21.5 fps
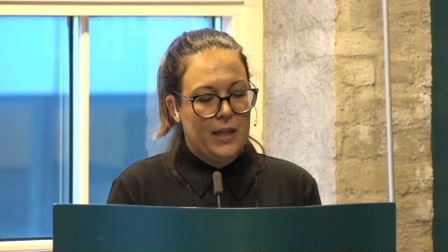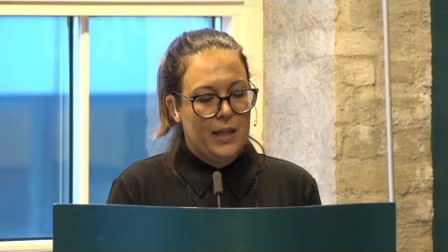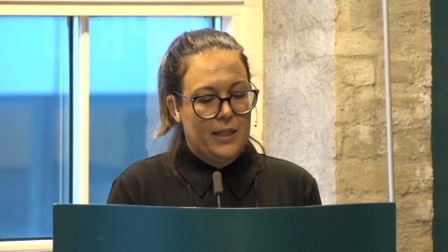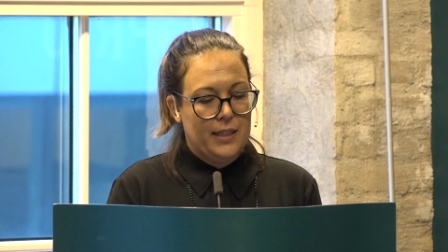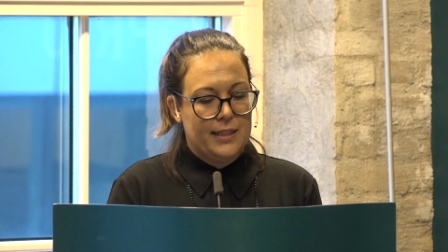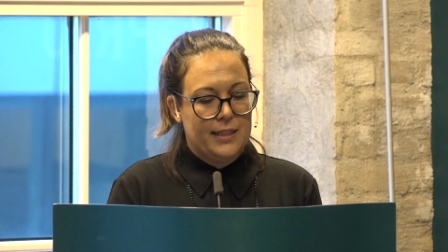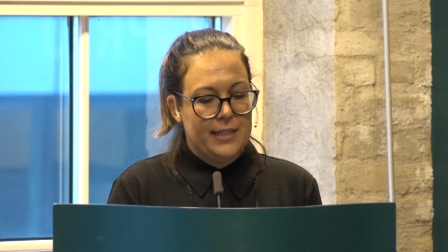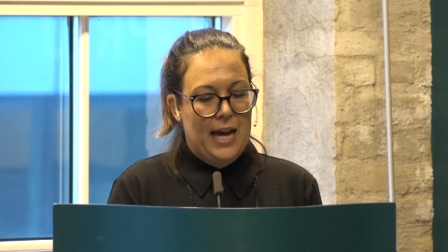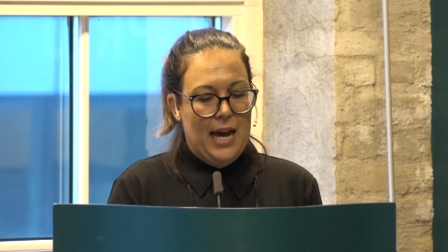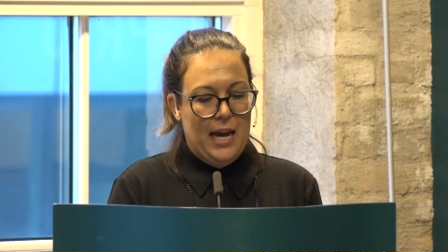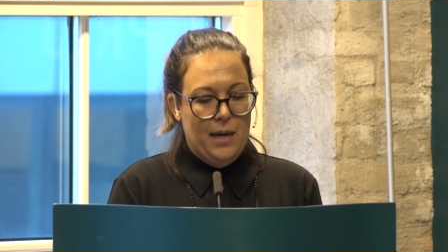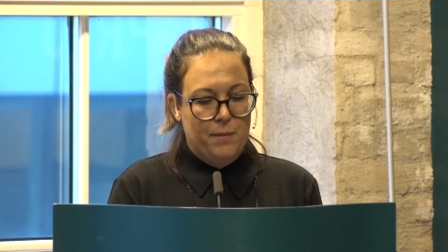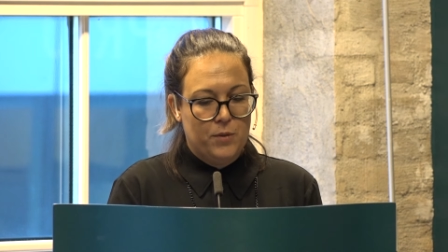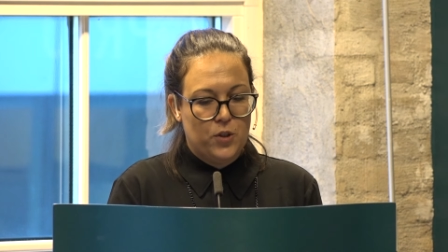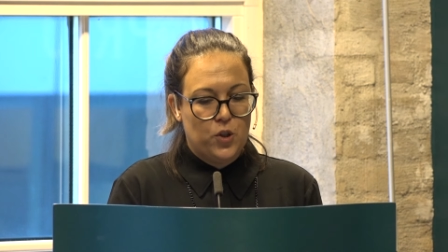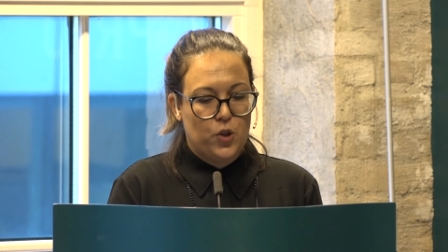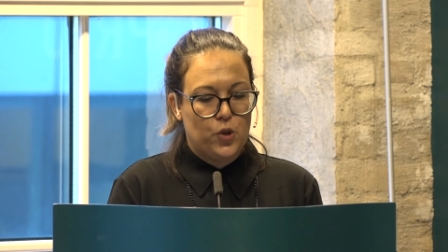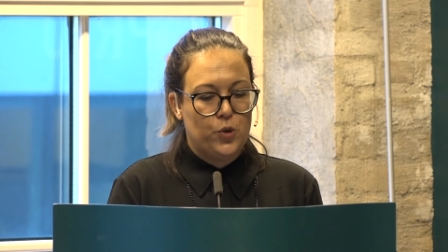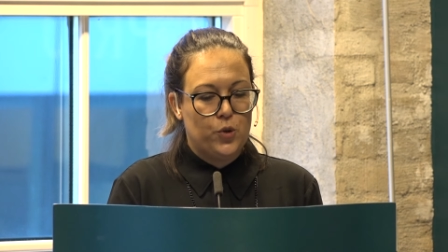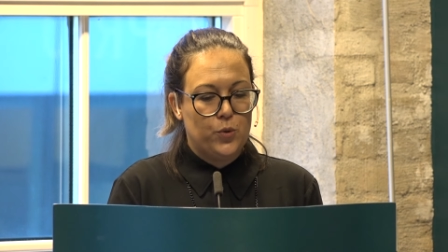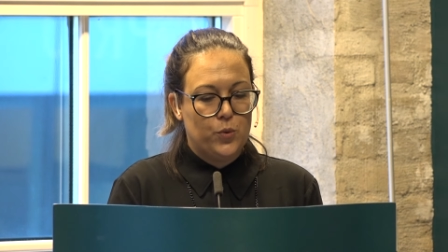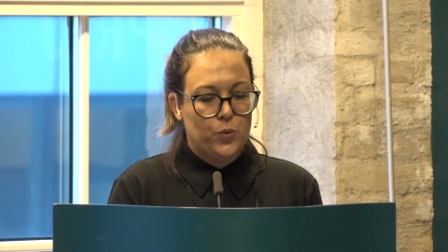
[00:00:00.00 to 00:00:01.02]
uh,
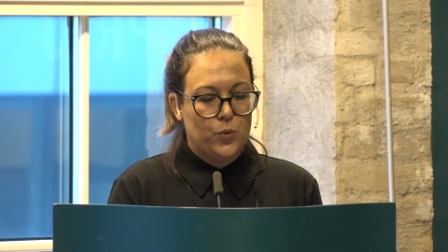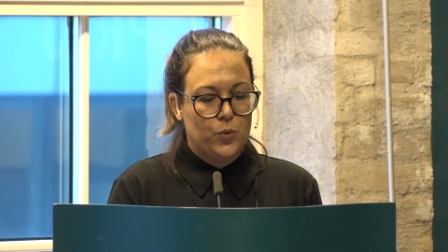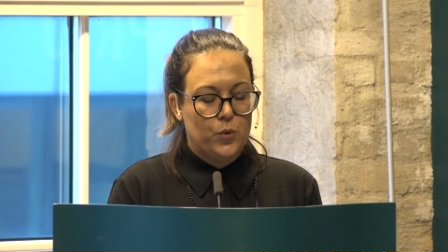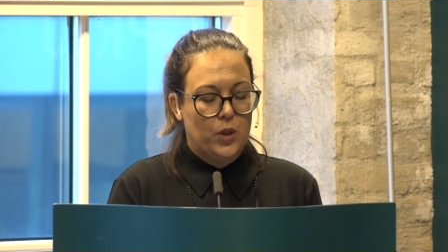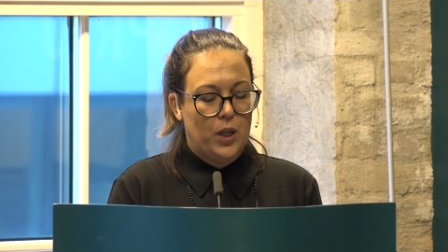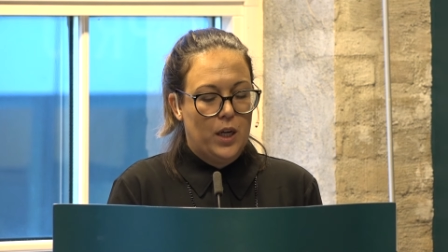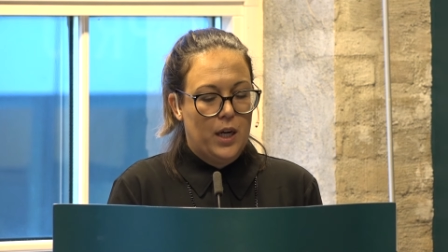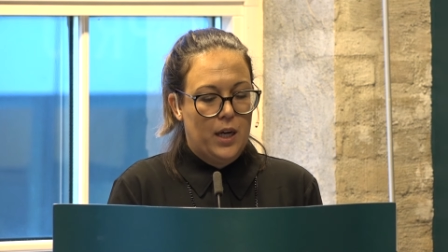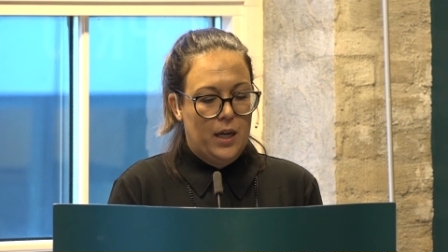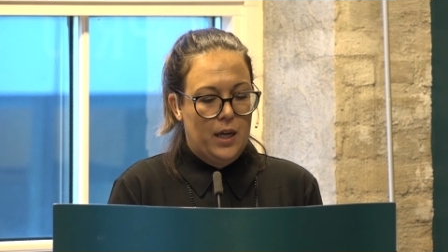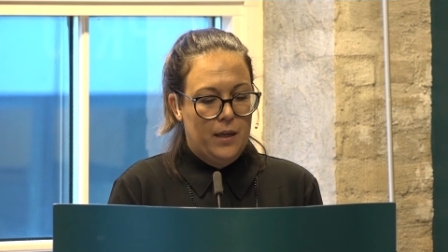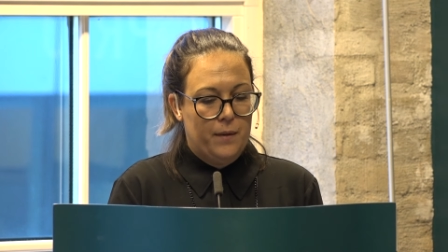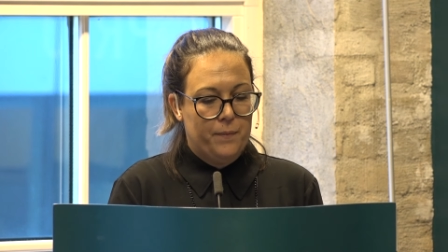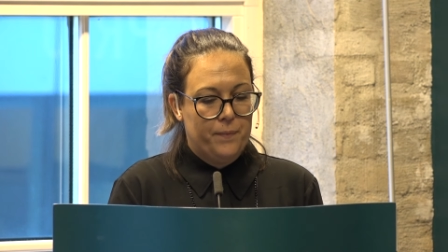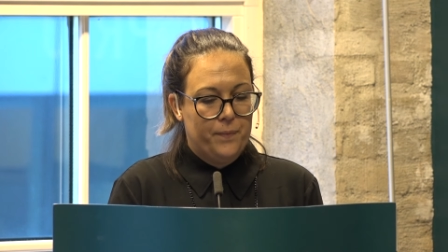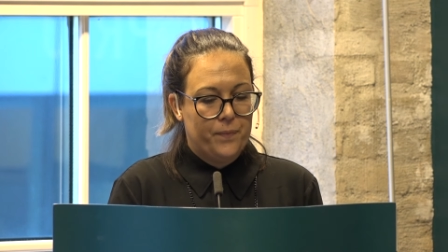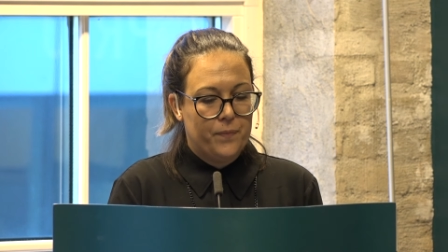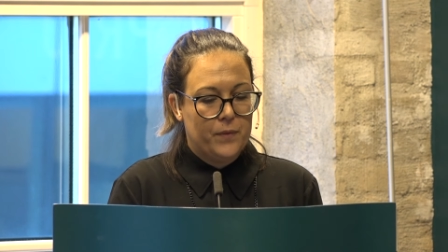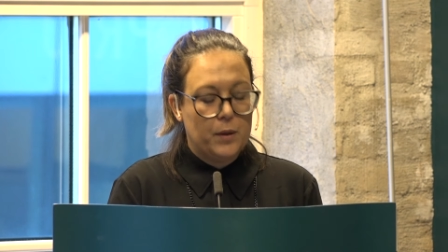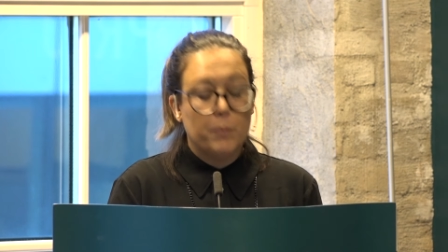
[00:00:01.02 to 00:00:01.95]
times to um,